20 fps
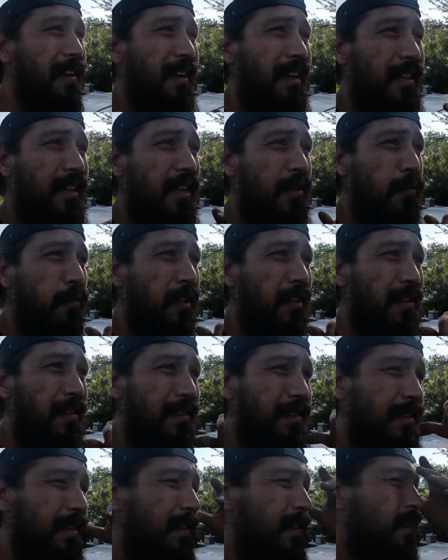Hell on
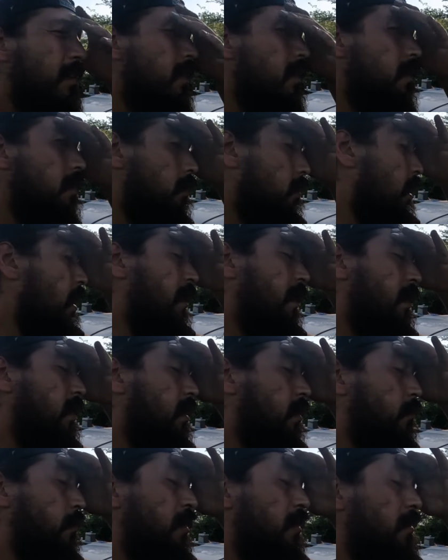Wheels, or not Hell
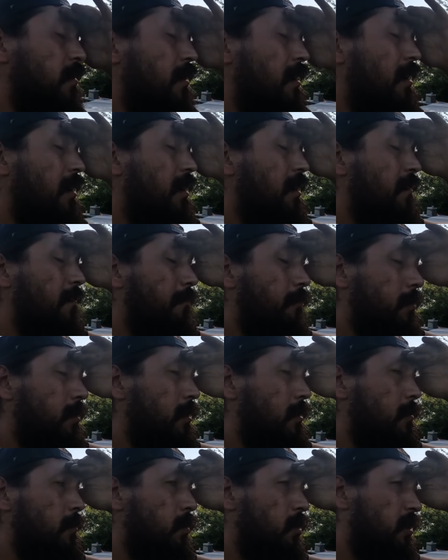on Wheels, Full
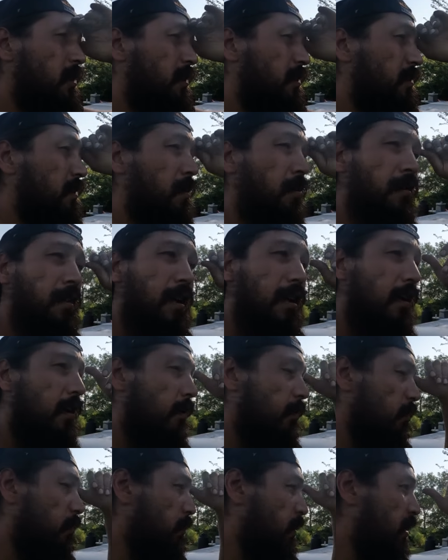Tilt Boogie is going on
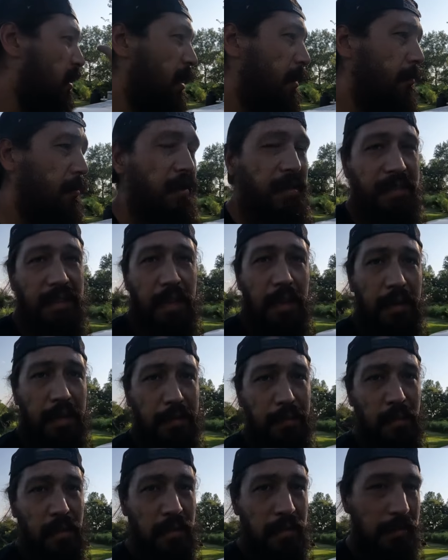up in Minneapolis. I got a
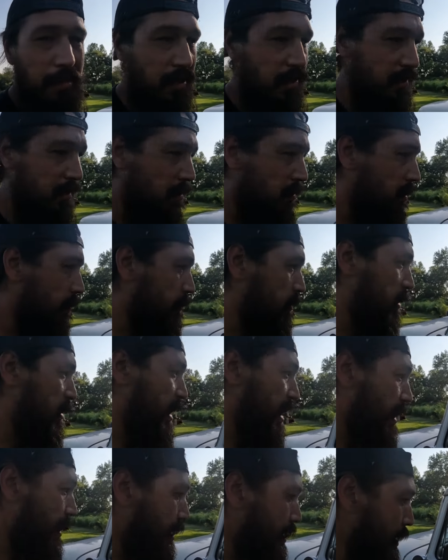bunch of buddies going up to
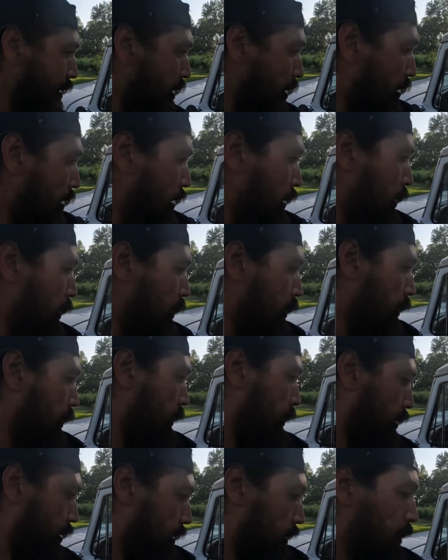that.
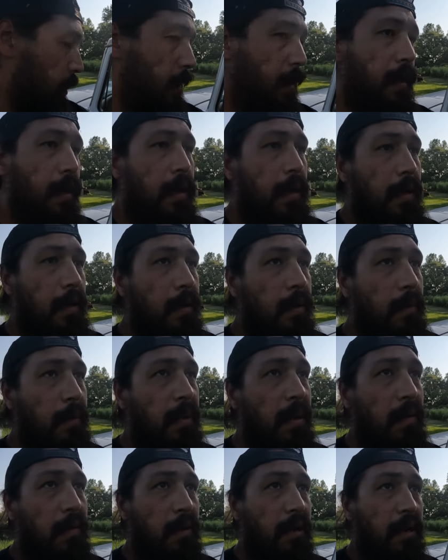
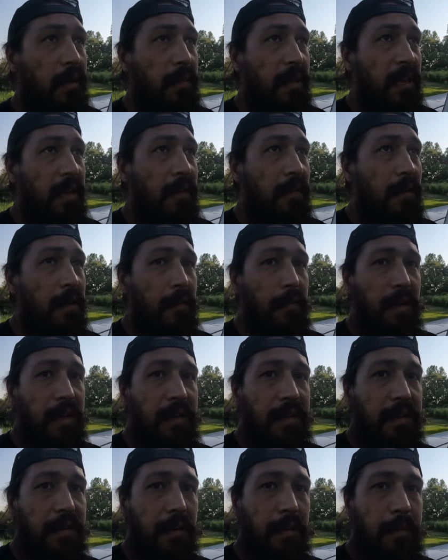But we're going to be here anyway,
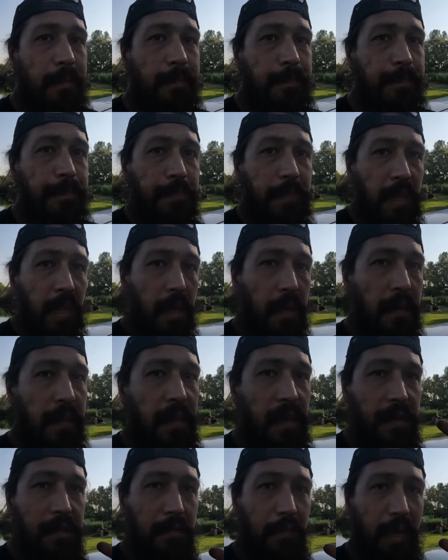so
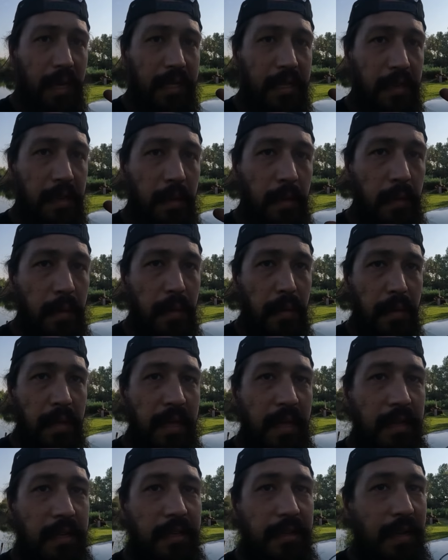thanks for watching. We will
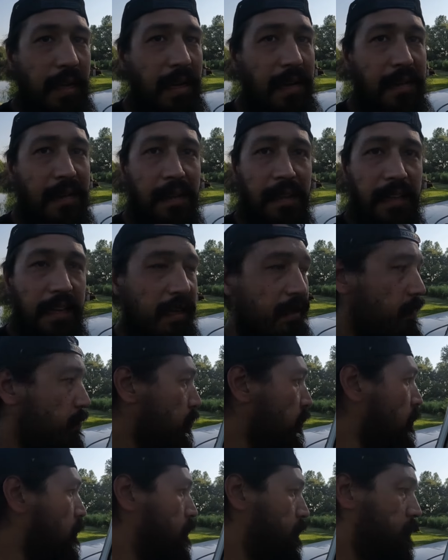catch you guys on the next
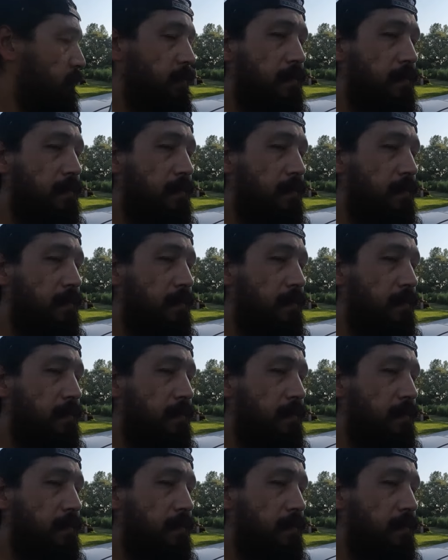one.